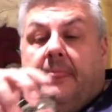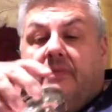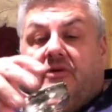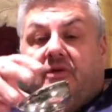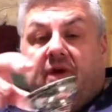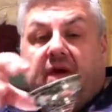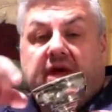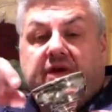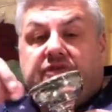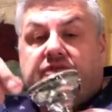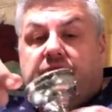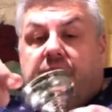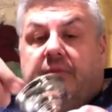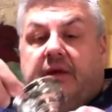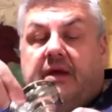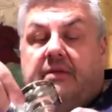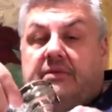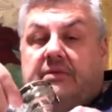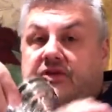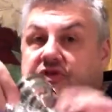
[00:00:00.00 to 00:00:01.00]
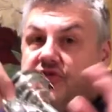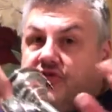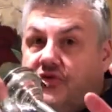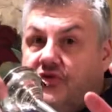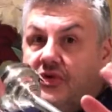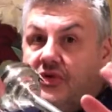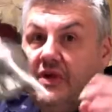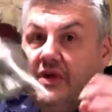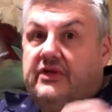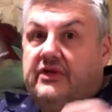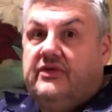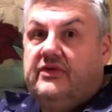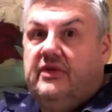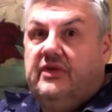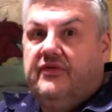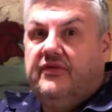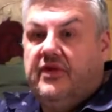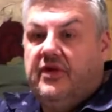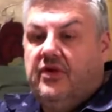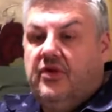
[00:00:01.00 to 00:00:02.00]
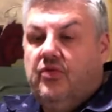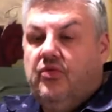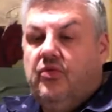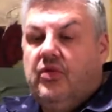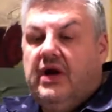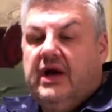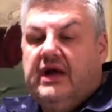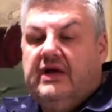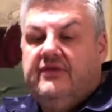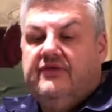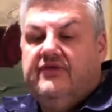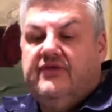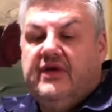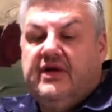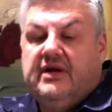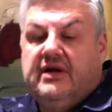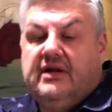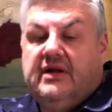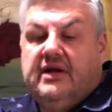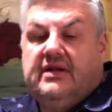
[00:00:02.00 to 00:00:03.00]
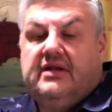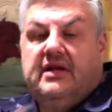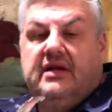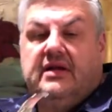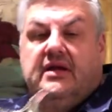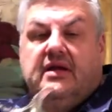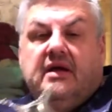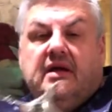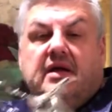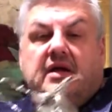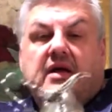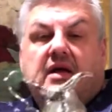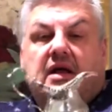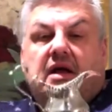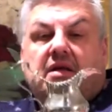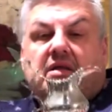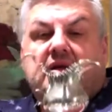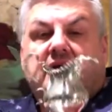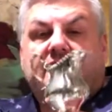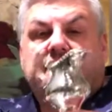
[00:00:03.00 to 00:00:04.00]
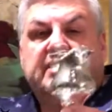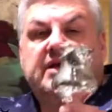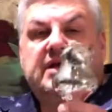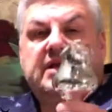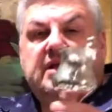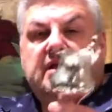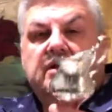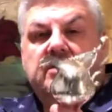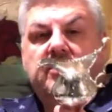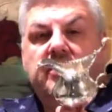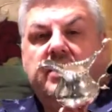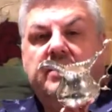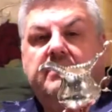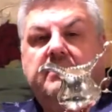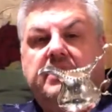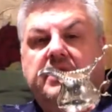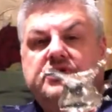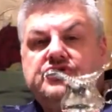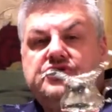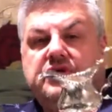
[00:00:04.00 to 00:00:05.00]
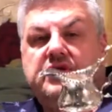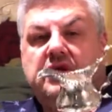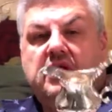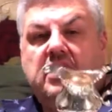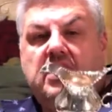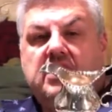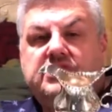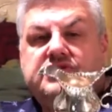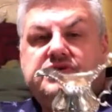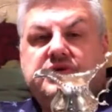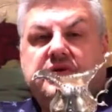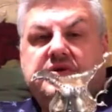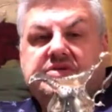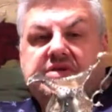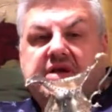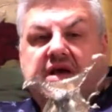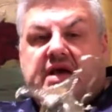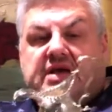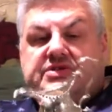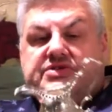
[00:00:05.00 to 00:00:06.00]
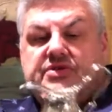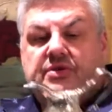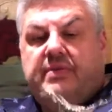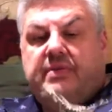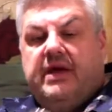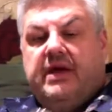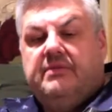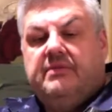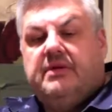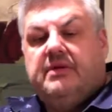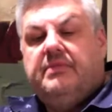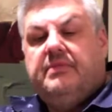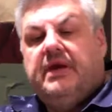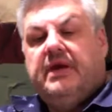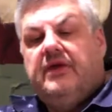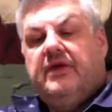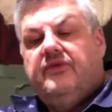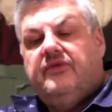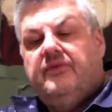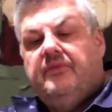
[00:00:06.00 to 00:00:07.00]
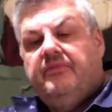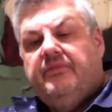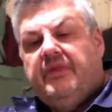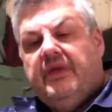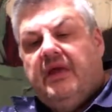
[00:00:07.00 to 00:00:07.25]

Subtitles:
So a Hester Bateman sterling silver wine funnel, and then a lovely little cream pitcher that also is a Hester Bateman piece.